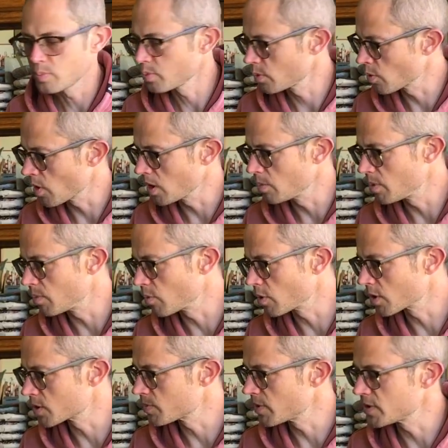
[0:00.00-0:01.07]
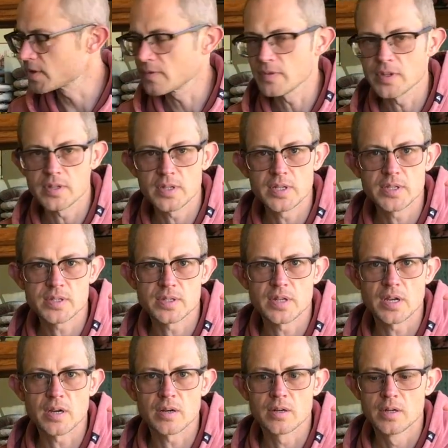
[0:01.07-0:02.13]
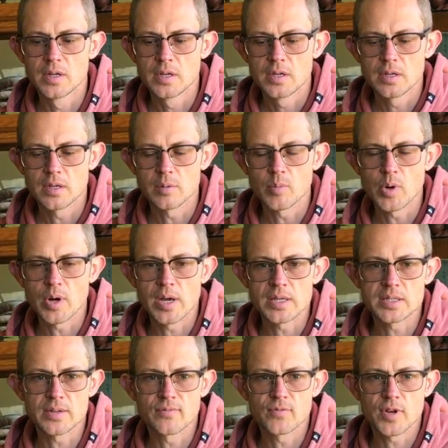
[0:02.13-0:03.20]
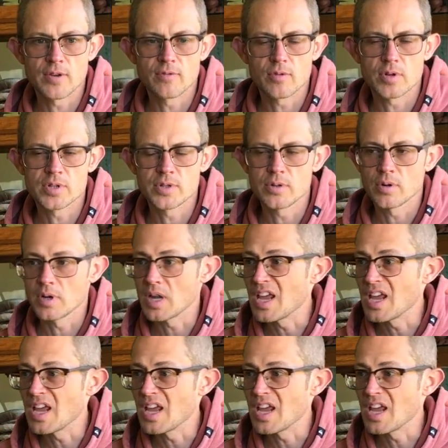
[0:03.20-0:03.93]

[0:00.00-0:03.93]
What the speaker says: quite a bit more expensive than this now. A Monghai 7542 or an